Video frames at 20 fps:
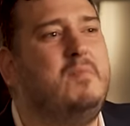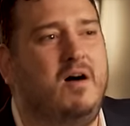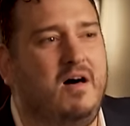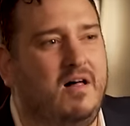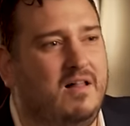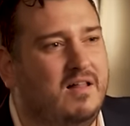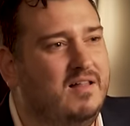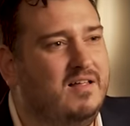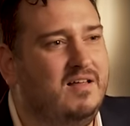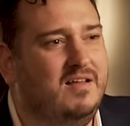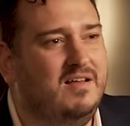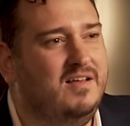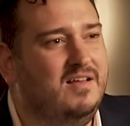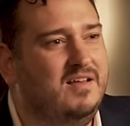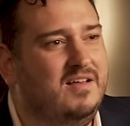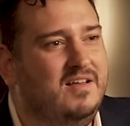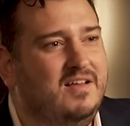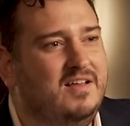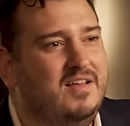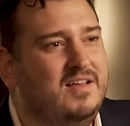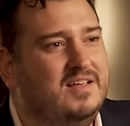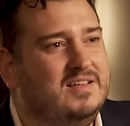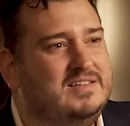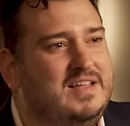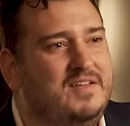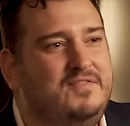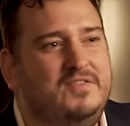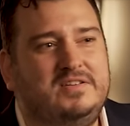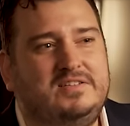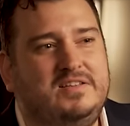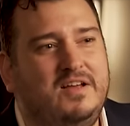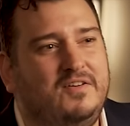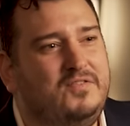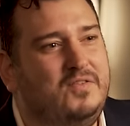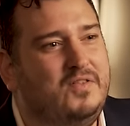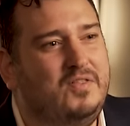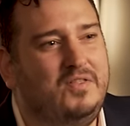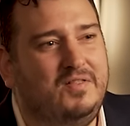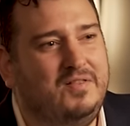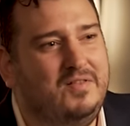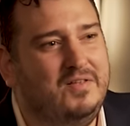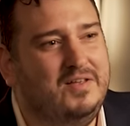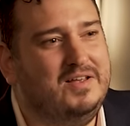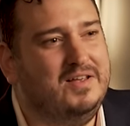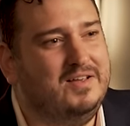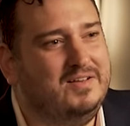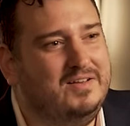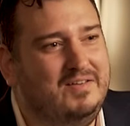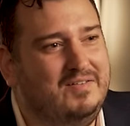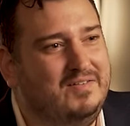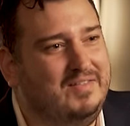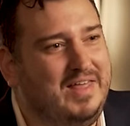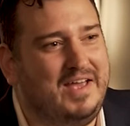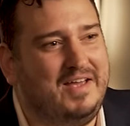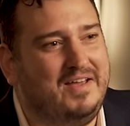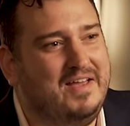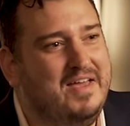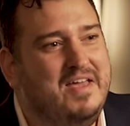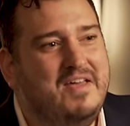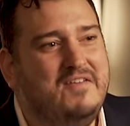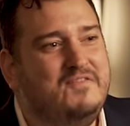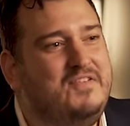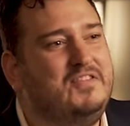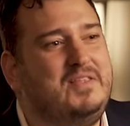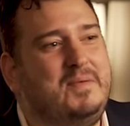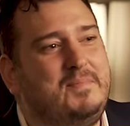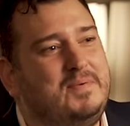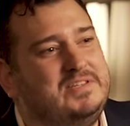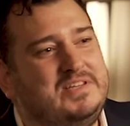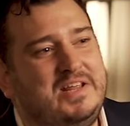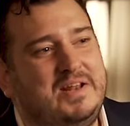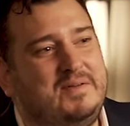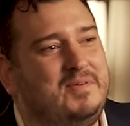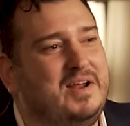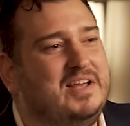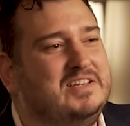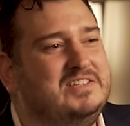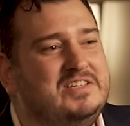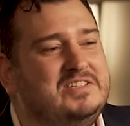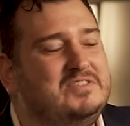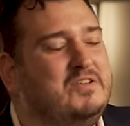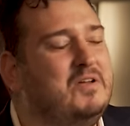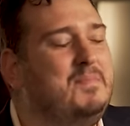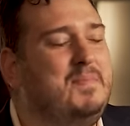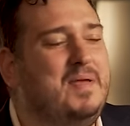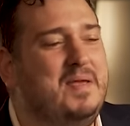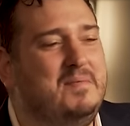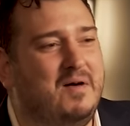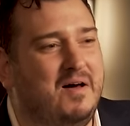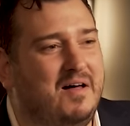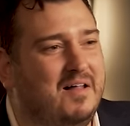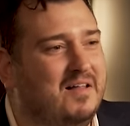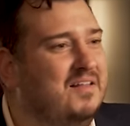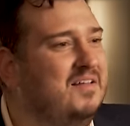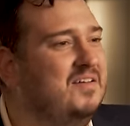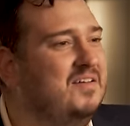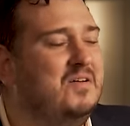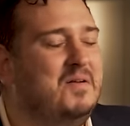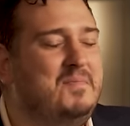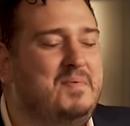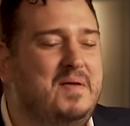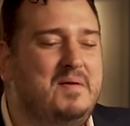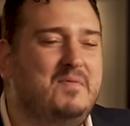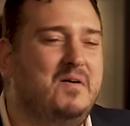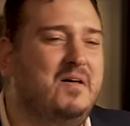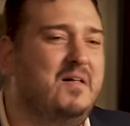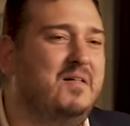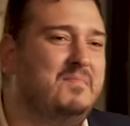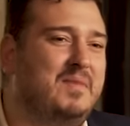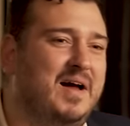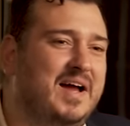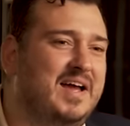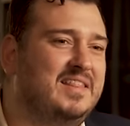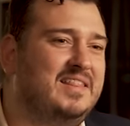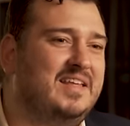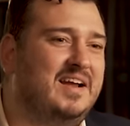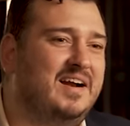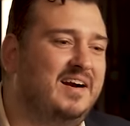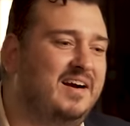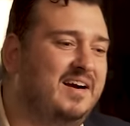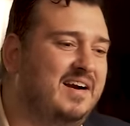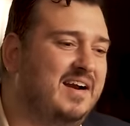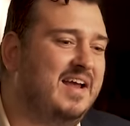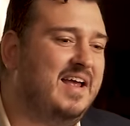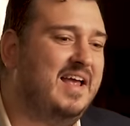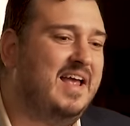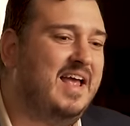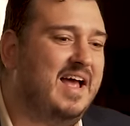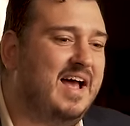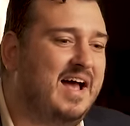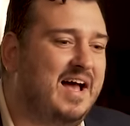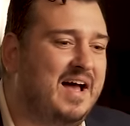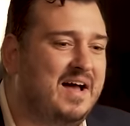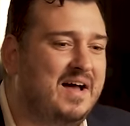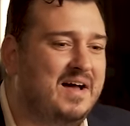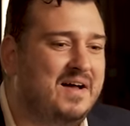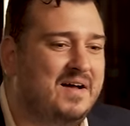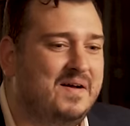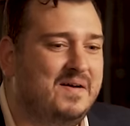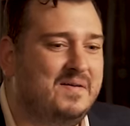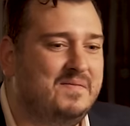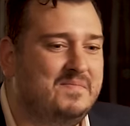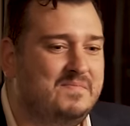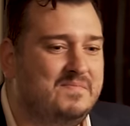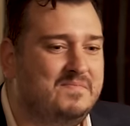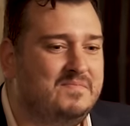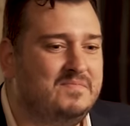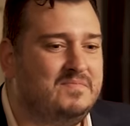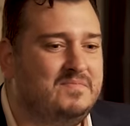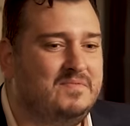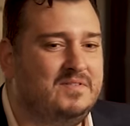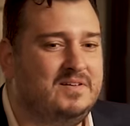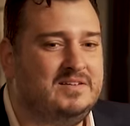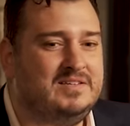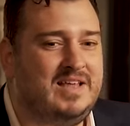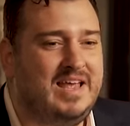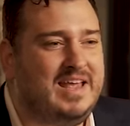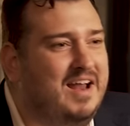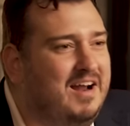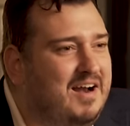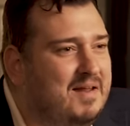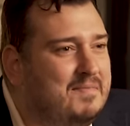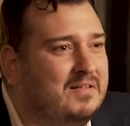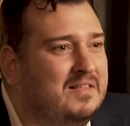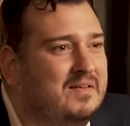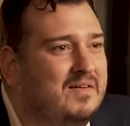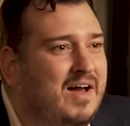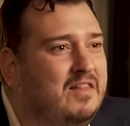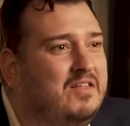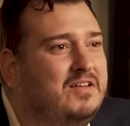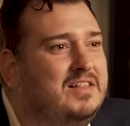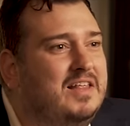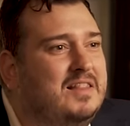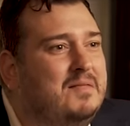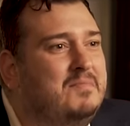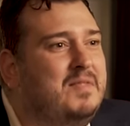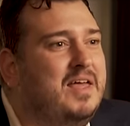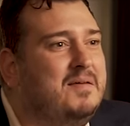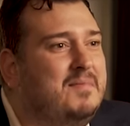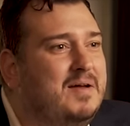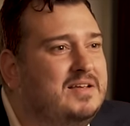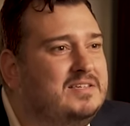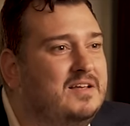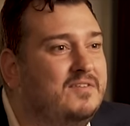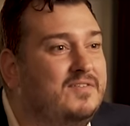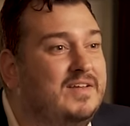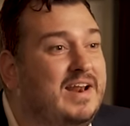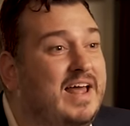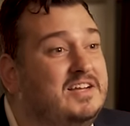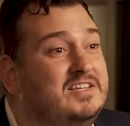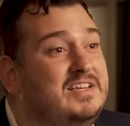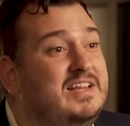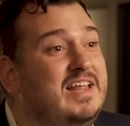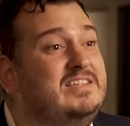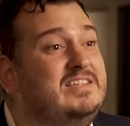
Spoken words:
Mall. Save yourself like 50% of the price. Just go to P Mall. Go to P Mall, buy it there. Because I cared about them. I looked at them like myself. And actually,